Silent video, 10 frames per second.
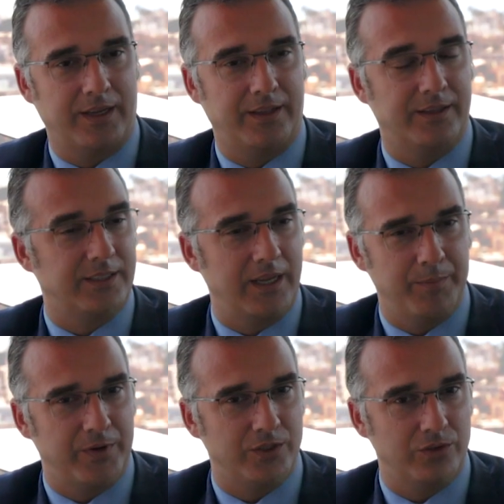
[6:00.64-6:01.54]
And
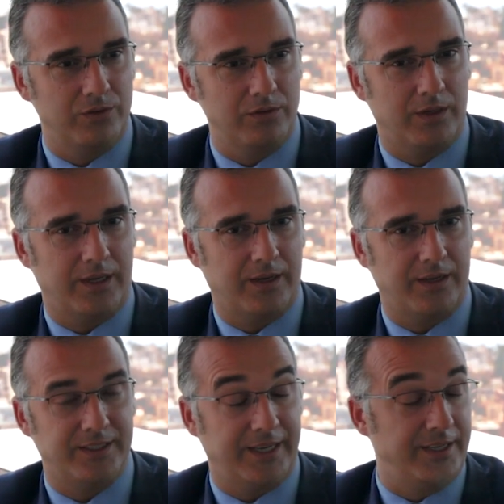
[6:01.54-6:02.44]
same person
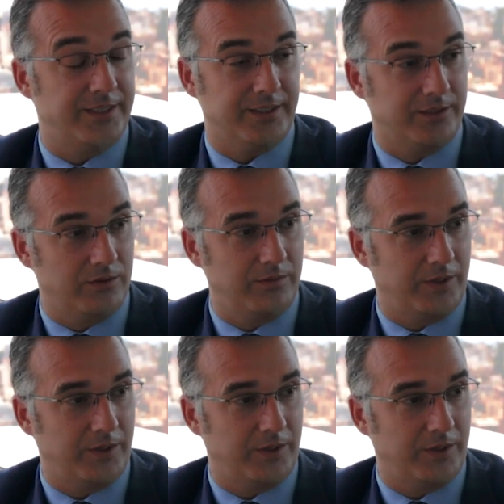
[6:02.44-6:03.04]
changes, no?